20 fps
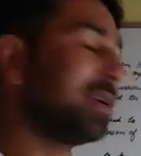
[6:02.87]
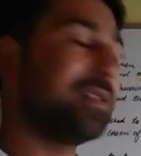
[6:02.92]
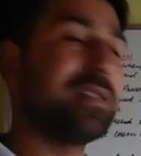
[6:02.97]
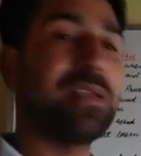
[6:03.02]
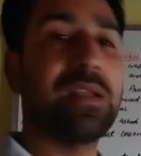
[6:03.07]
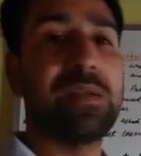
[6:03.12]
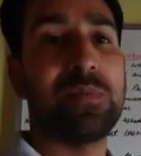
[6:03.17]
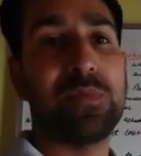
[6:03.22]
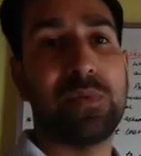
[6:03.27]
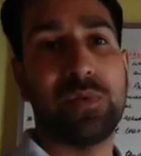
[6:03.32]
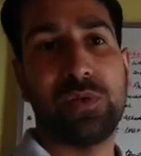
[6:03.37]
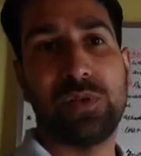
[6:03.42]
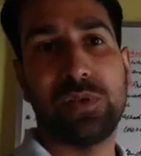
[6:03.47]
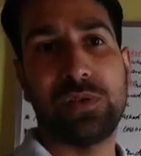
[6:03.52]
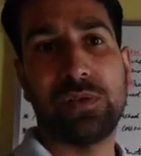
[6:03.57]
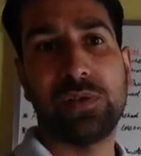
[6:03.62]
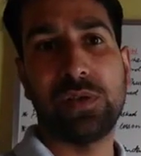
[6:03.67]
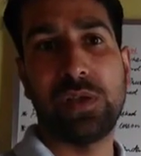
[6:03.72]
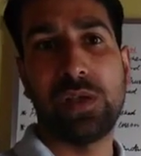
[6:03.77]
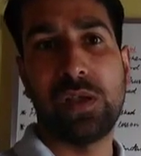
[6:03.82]
and their
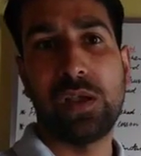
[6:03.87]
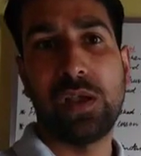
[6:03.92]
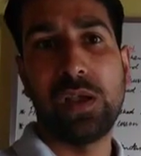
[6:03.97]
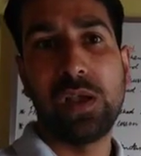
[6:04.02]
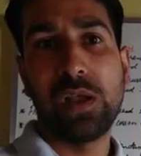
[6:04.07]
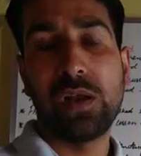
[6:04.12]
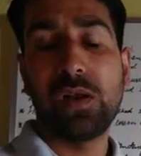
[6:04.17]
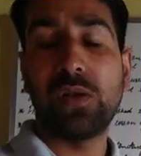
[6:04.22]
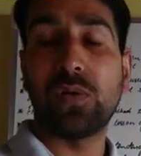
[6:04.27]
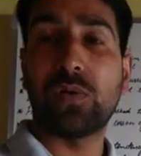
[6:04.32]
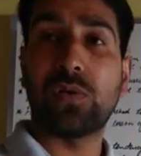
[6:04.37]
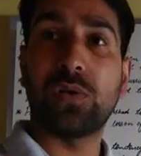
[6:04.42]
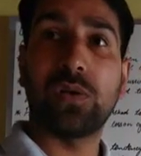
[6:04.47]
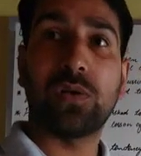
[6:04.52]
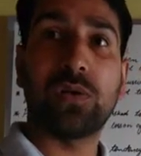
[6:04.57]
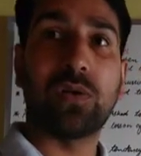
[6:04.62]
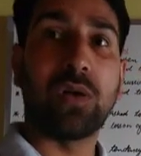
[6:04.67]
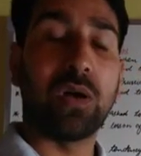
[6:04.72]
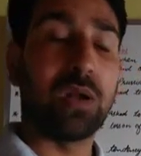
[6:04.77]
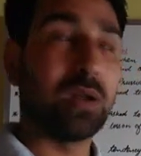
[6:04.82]
emotions.
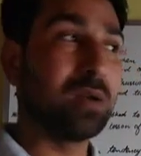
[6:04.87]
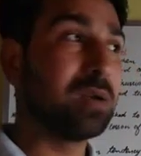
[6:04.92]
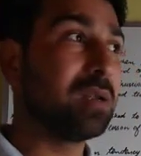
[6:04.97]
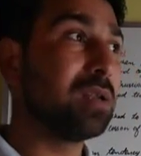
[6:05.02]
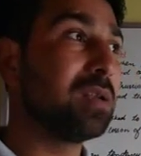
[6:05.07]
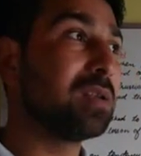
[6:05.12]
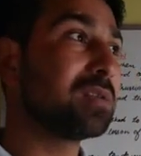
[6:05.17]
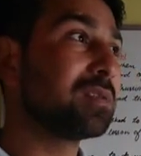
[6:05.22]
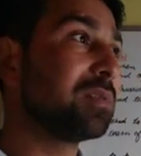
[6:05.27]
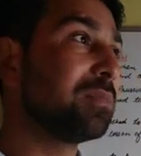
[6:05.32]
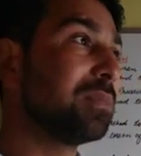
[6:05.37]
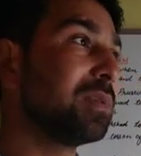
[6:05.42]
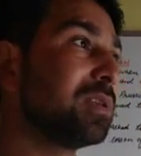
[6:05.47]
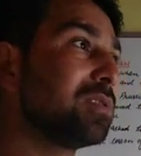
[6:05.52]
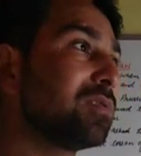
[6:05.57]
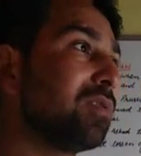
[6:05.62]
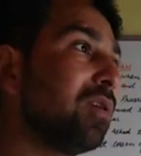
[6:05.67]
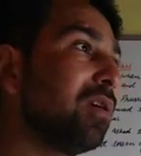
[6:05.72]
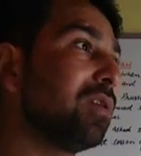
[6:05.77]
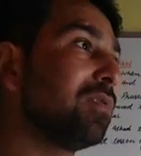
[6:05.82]
Look, colonialism
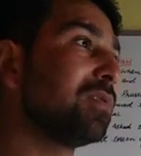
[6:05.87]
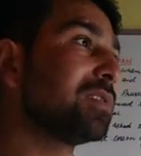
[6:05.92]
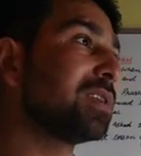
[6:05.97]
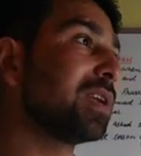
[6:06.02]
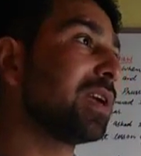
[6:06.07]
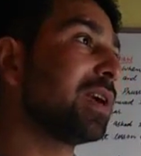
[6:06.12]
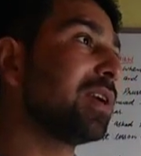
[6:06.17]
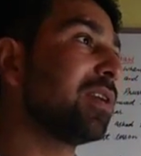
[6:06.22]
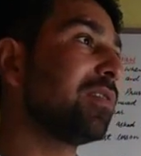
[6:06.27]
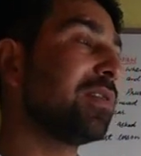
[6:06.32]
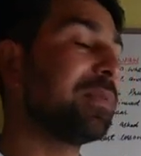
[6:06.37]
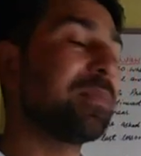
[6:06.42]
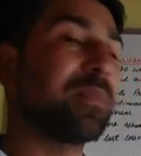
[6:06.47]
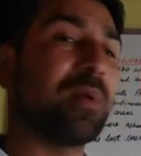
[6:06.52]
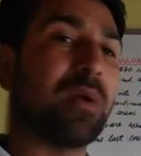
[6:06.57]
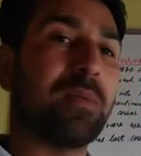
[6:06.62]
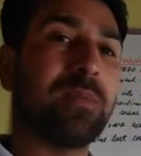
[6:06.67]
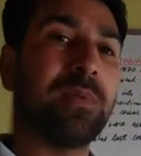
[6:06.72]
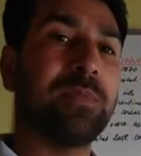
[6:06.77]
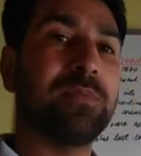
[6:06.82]
is always a kind of a
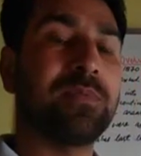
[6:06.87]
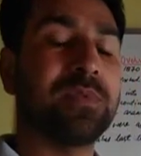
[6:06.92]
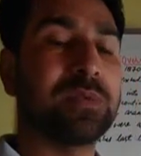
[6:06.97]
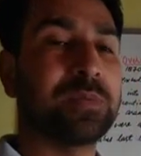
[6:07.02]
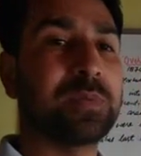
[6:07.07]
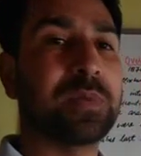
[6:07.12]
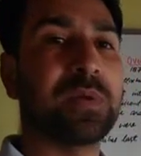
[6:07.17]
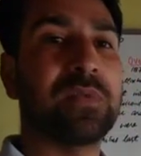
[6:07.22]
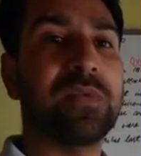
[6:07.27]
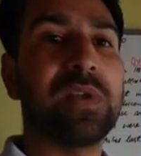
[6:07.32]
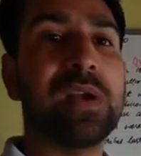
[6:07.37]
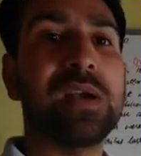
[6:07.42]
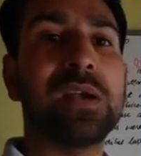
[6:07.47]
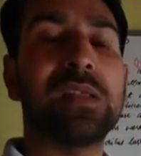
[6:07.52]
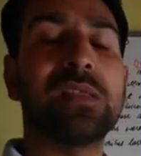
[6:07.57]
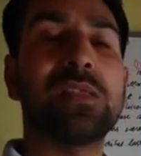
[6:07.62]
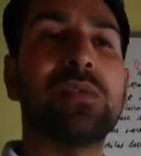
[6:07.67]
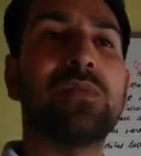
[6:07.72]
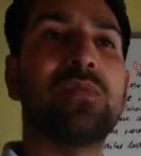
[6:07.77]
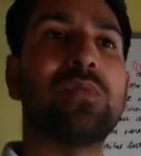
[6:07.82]
problem which prevailed
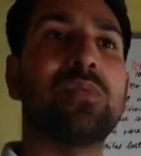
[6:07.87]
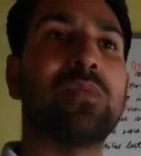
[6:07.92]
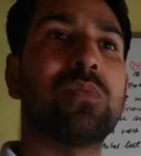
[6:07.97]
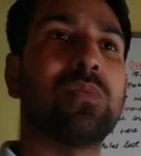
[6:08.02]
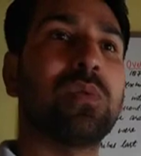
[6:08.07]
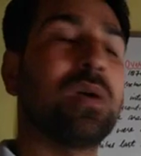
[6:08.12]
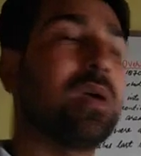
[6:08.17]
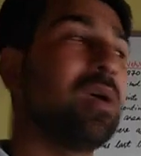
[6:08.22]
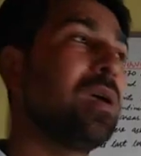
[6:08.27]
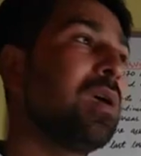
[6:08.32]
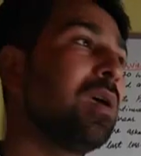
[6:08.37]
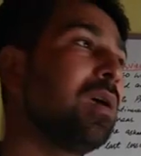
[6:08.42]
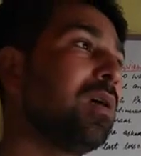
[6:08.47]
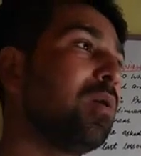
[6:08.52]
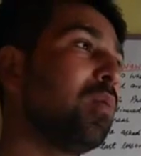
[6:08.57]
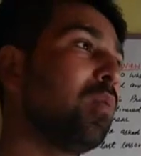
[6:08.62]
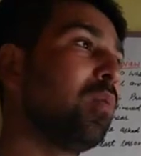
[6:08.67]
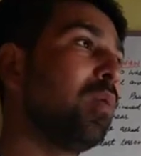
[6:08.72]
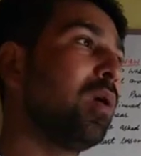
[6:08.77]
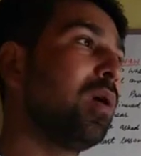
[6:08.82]
in the
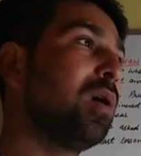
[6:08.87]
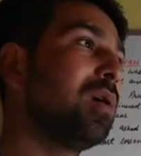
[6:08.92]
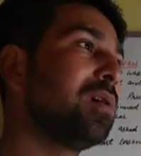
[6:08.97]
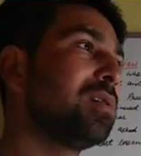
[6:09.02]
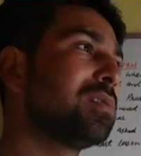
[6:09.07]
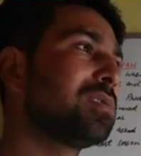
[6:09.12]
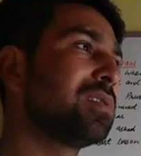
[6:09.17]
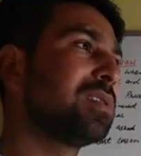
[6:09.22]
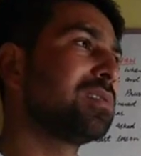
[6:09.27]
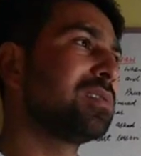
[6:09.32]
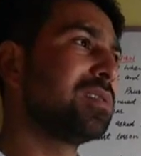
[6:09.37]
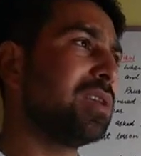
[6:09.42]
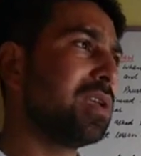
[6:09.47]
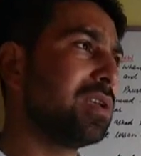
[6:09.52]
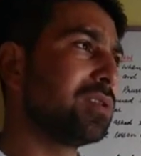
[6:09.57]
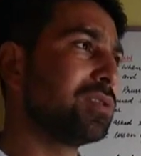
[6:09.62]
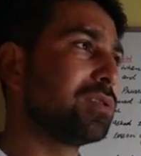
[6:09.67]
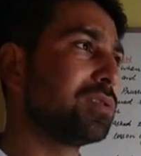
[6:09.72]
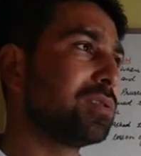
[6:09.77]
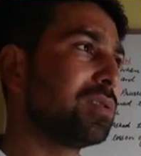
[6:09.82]
world since
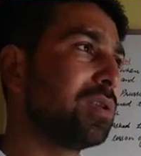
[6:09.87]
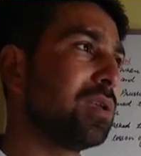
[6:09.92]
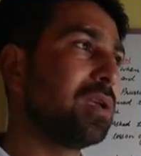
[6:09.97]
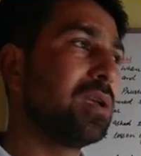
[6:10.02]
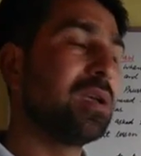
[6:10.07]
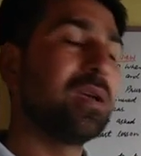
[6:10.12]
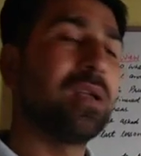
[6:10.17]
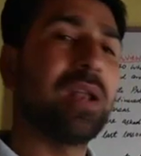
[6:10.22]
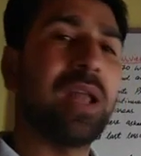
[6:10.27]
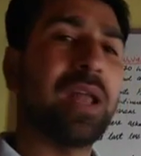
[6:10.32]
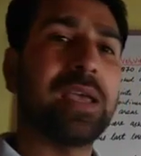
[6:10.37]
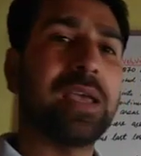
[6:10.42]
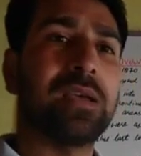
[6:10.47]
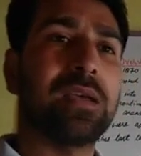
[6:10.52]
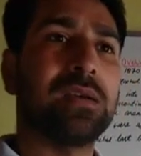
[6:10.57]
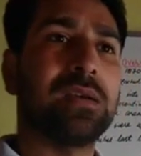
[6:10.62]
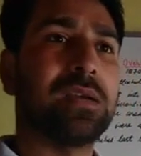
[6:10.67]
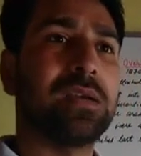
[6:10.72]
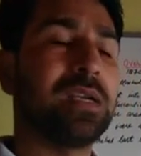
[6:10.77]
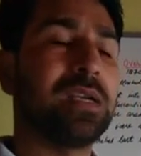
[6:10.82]
ages.
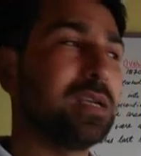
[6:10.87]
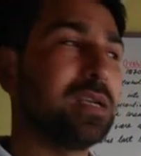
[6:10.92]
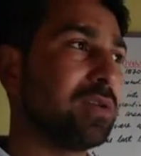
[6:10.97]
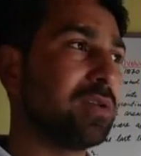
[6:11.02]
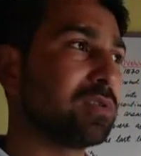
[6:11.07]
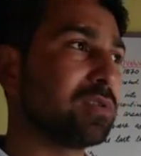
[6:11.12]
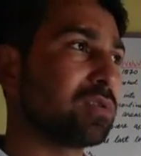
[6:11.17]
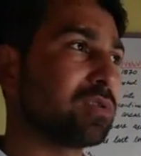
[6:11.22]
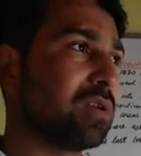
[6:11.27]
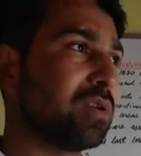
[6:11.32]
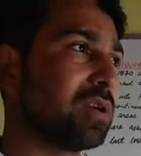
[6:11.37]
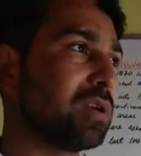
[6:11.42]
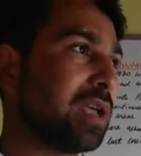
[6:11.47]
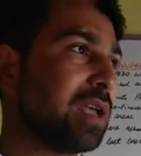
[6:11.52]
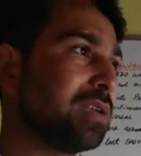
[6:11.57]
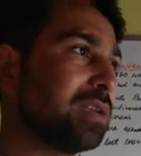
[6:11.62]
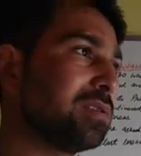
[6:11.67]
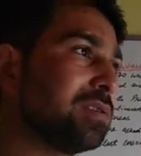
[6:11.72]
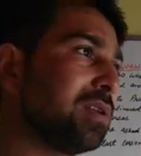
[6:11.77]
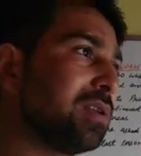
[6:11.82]
Like India was
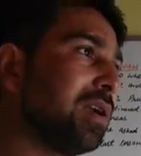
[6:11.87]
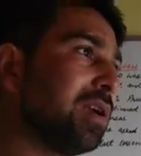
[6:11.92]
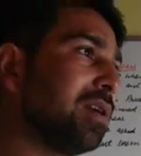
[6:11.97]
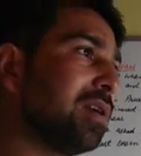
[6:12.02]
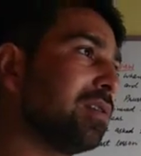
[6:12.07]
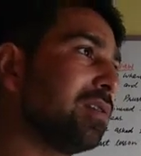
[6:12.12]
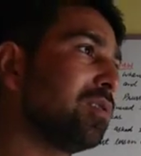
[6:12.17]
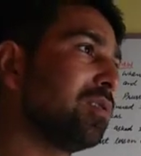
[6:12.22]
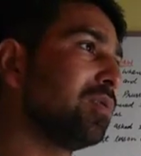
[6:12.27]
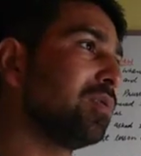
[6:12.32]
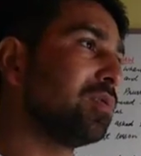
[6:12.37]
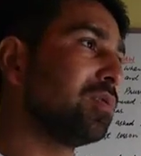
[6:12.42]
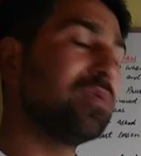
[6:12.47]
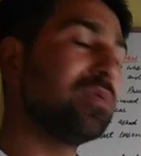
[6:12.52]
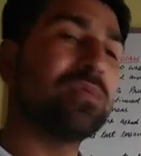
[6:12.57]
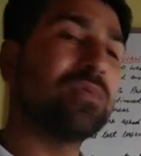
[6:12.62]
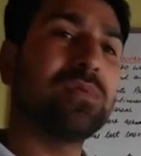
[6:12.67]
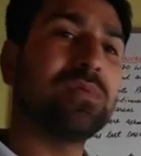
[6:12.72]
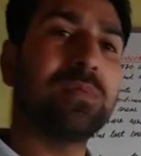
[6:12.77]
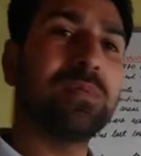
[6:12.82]
colonized, and
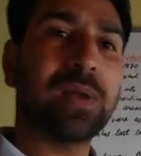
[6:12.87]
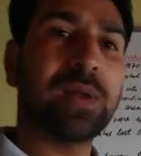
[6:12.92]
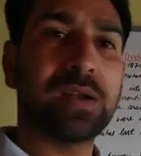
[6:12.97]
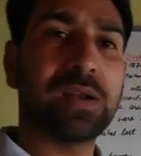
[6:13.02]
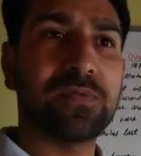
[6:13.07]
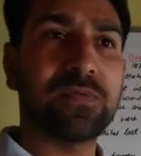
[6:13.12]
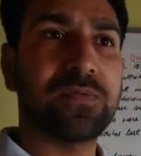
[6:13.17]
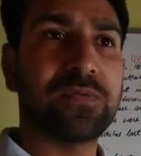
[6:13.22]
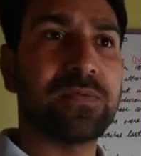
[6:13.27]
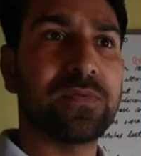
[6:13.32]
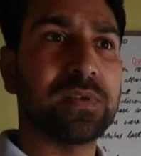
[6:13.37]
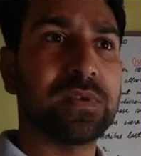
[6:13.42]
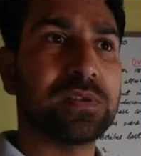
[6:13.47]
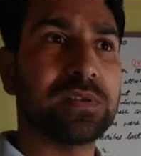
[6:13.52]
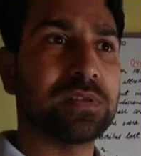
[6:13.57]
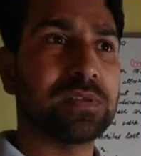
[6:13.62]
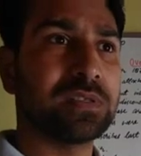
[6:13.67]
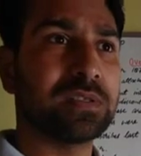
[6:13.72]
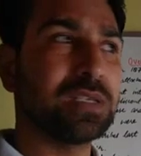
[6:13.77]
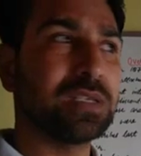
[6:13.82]
you might have
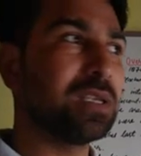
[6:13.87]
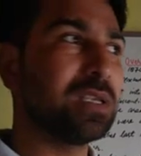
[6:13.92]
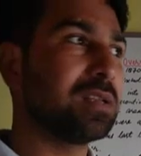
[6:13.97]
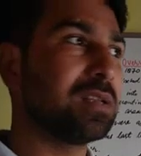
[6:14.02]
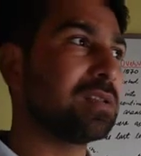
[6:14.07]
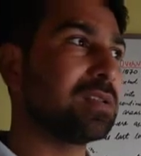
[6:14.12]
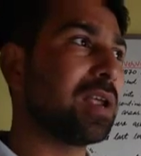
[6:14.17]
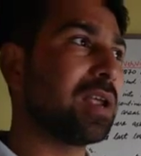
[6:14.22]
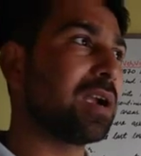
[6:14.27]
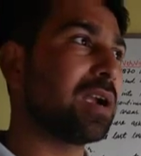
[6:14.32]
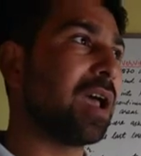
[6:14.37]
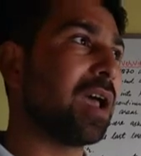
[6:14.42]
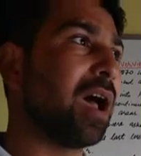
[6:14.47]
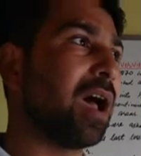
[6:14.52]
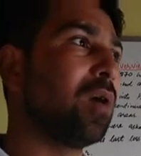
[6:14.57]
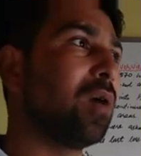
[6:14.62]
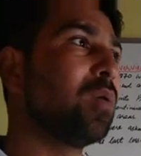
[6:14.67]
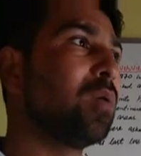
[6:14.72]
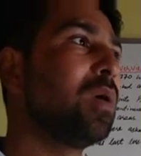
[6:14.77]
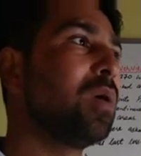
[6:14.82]
seen that
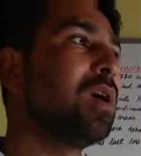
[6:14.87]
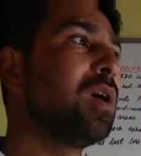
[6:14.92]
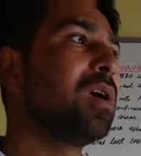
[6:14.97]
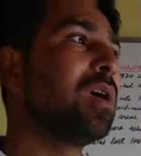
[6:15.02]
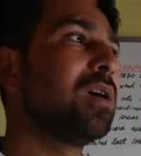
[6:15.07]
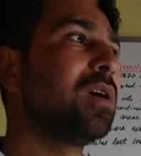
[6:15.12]
how